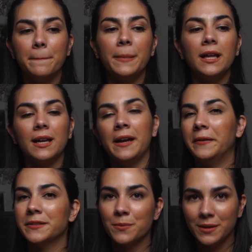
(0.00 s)
But I
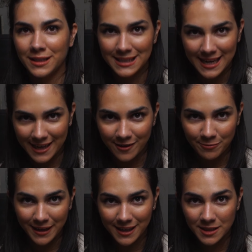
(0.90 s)
also want to take care of
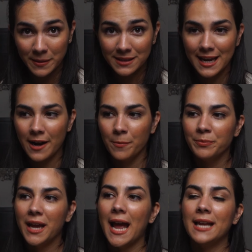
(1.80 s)
my husband's hair.
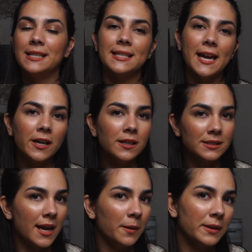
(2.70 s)
And his hair
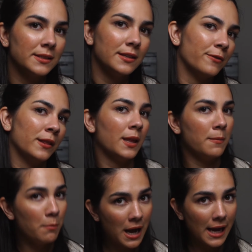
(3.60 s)
type is different
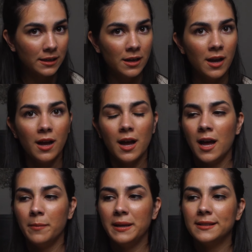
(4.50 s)
than mine.
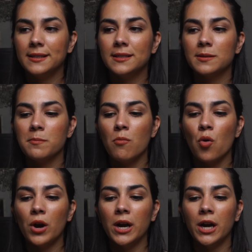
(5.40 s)
His is
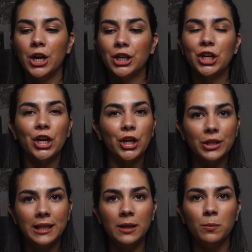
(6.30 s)
more
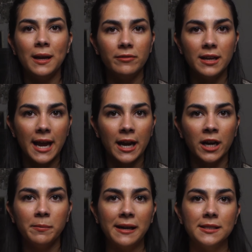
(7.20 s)
curly, wavy
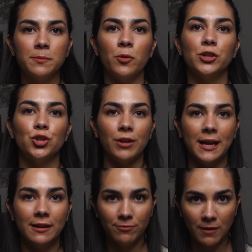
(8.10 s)
hair. Mine's more
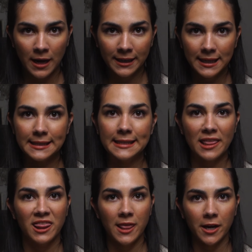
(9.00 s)
straight and fine. His is
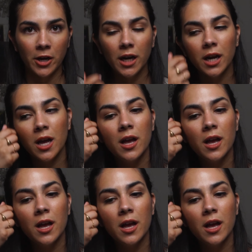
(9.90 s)
thicker.